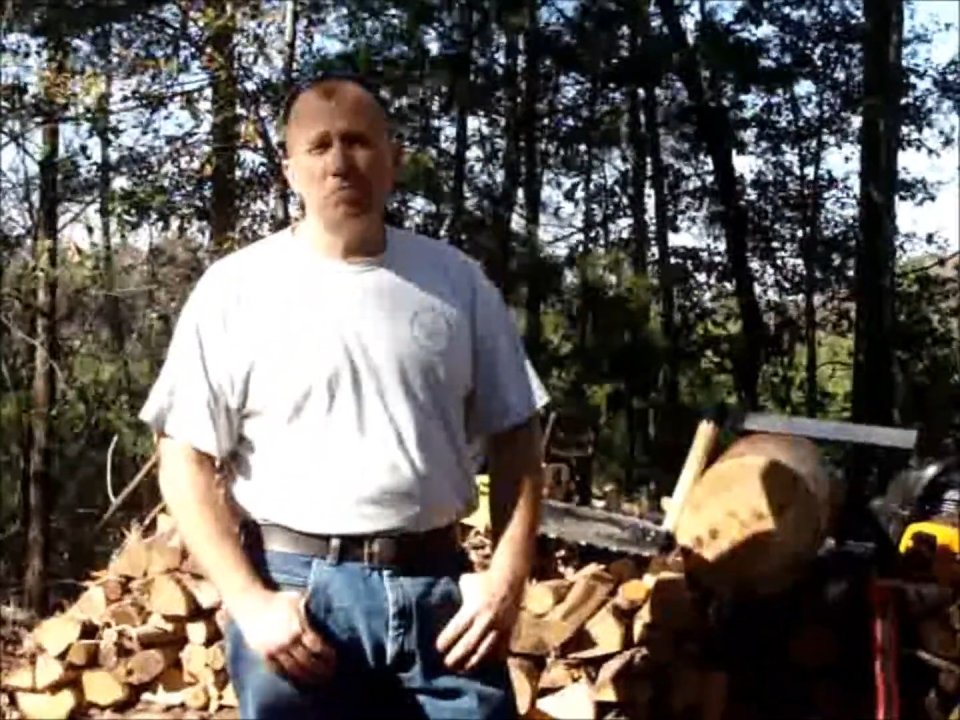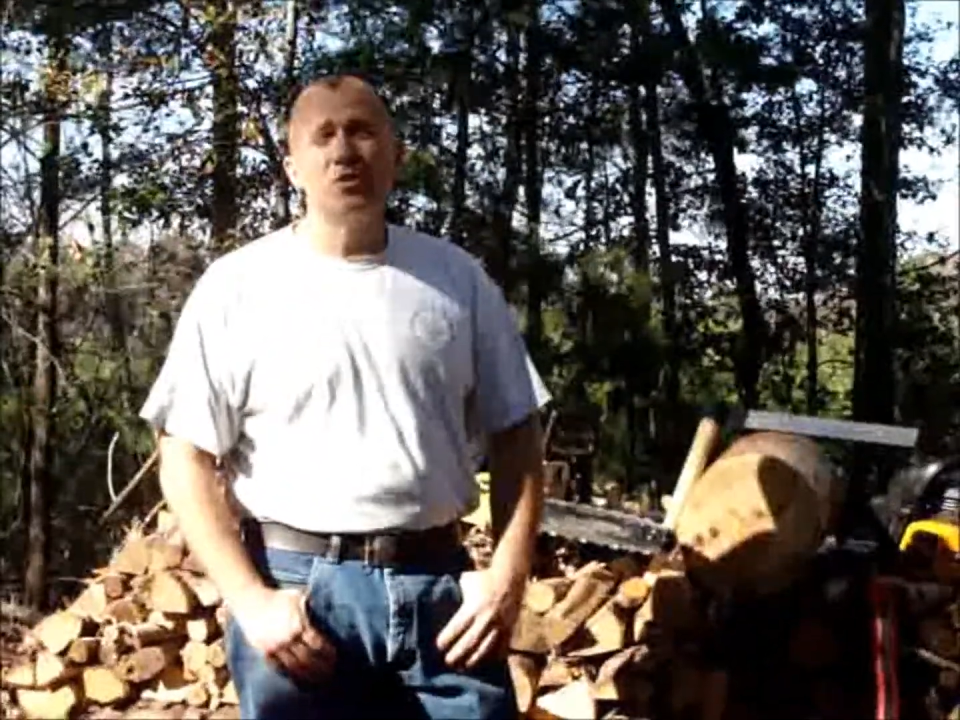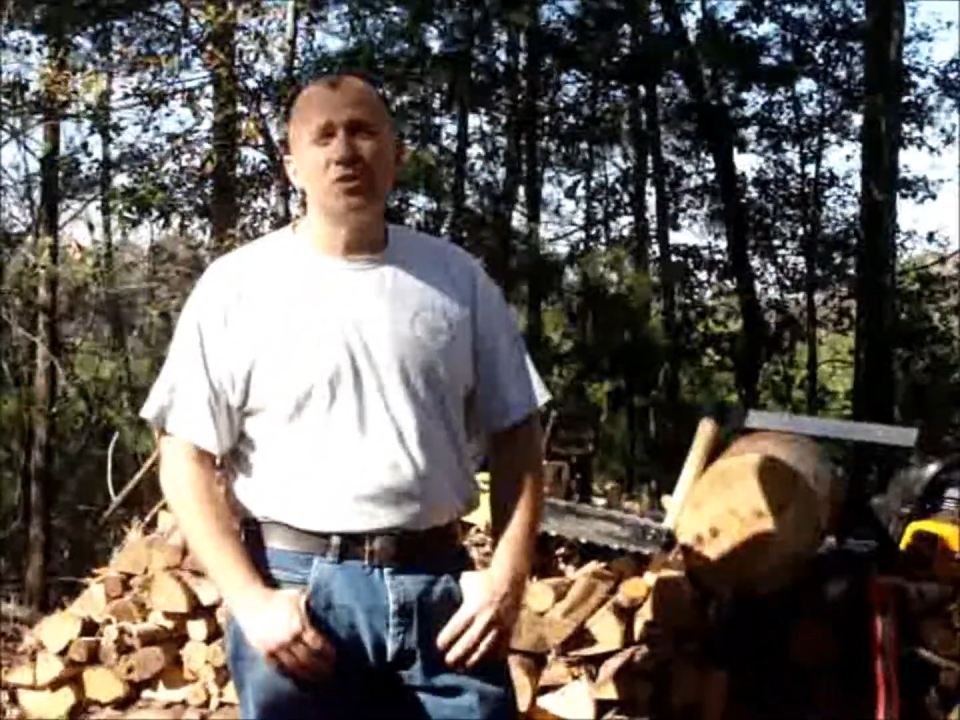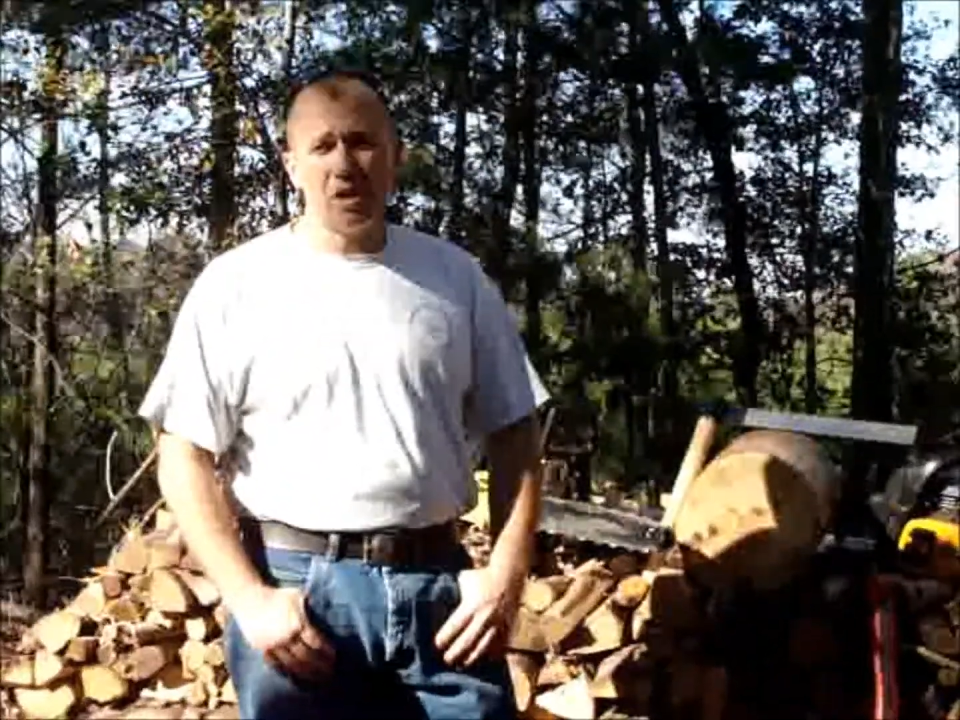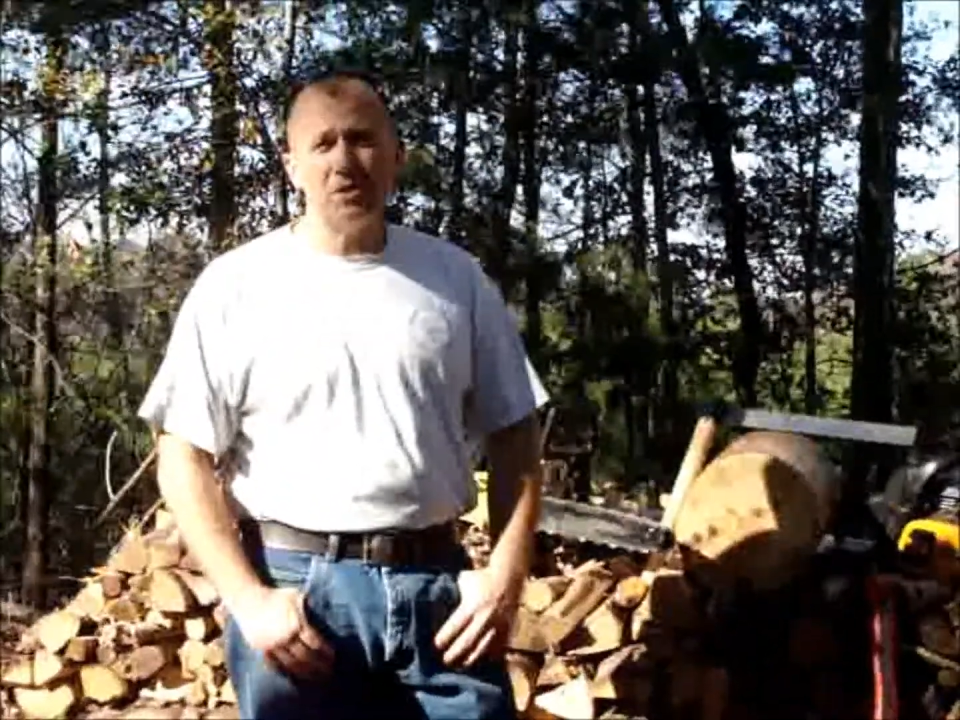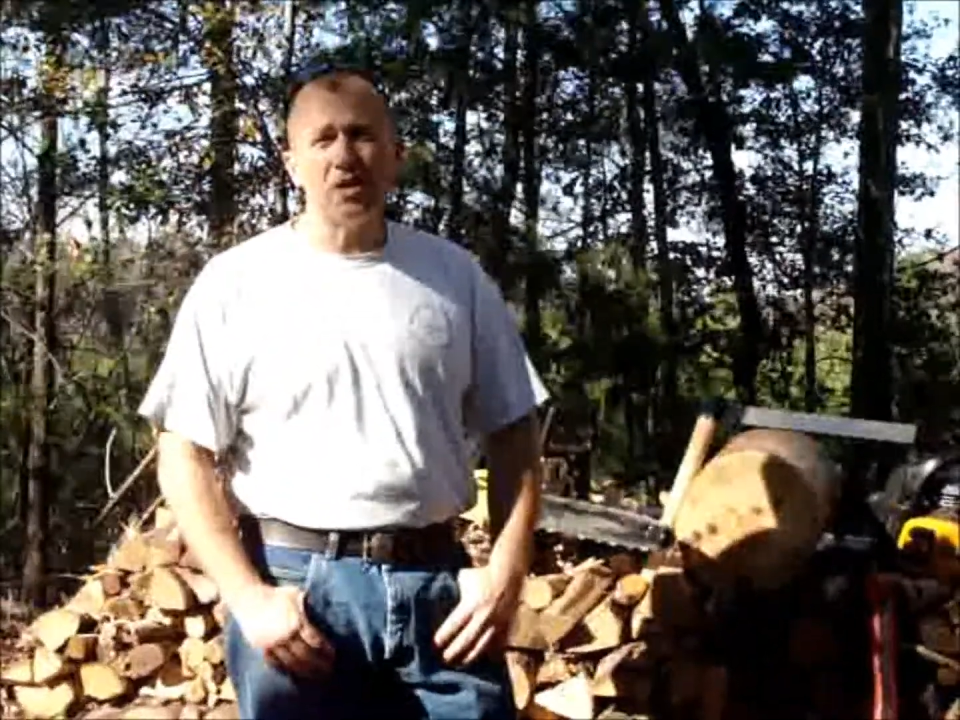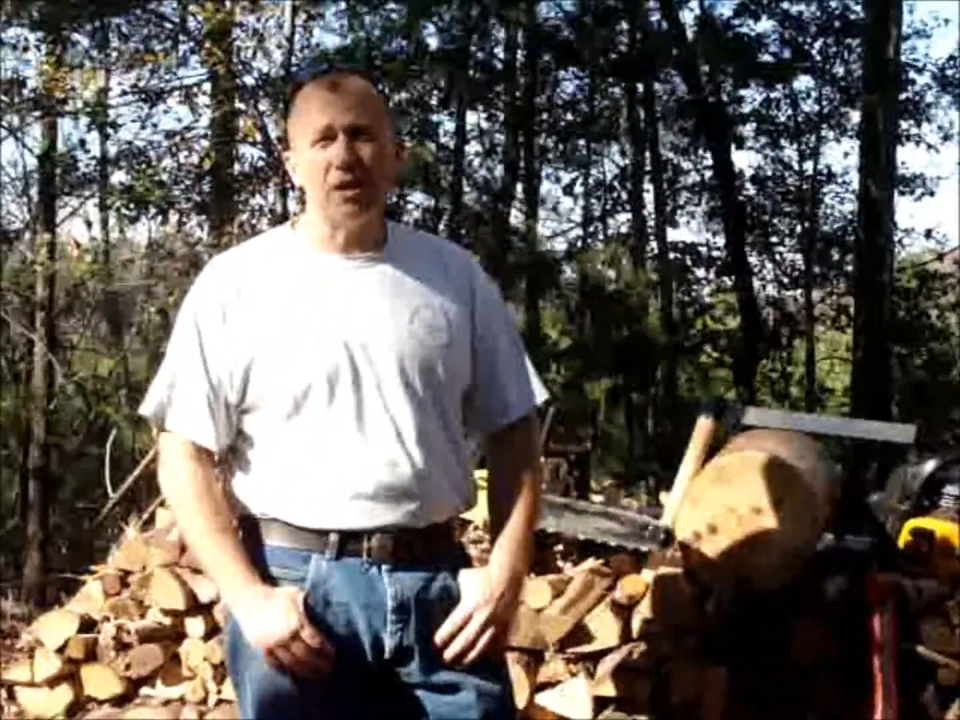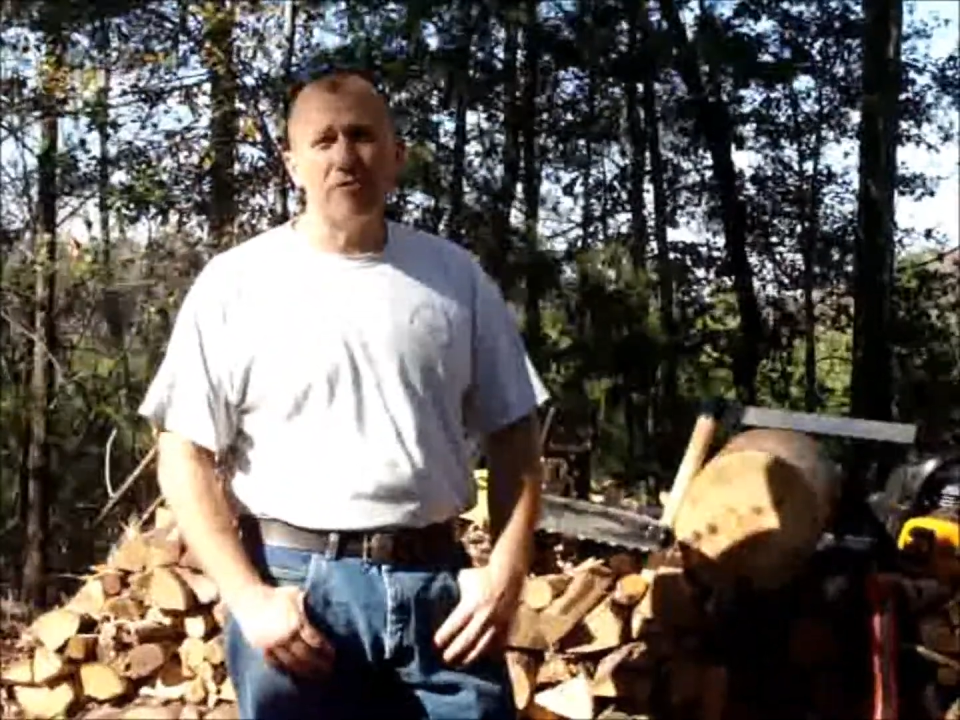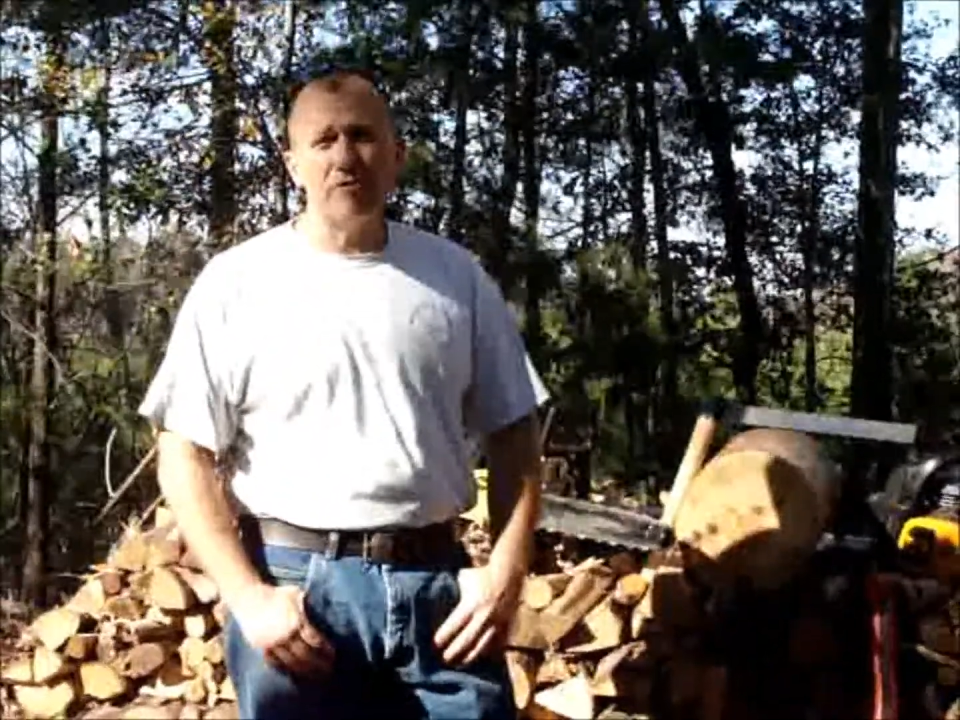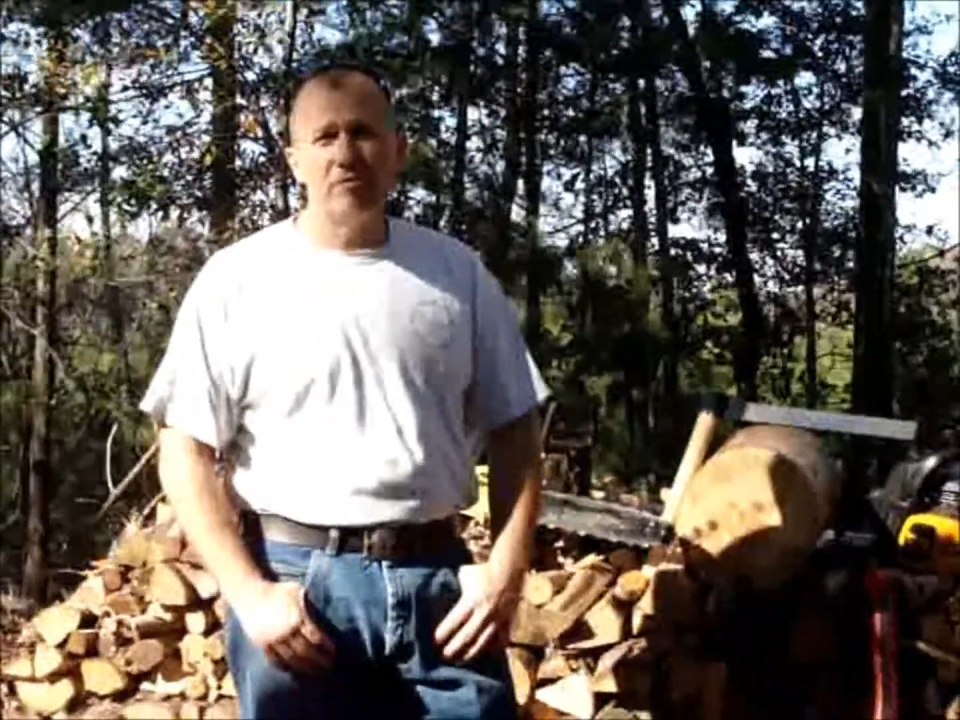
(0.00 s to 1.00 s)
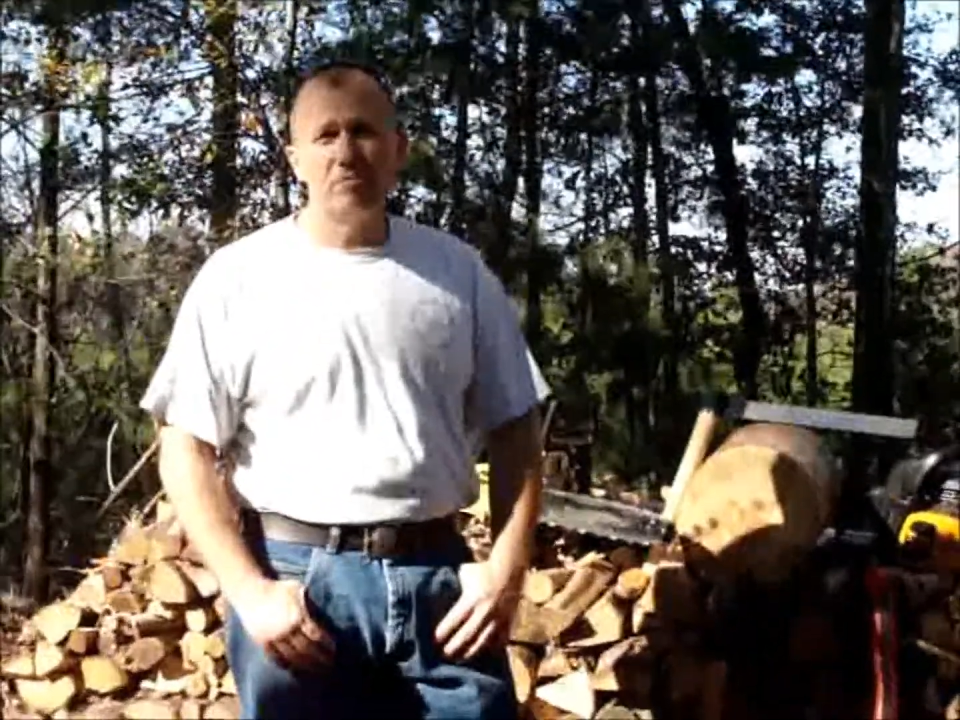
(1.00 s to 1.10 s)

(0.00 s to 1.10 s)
Stay safe.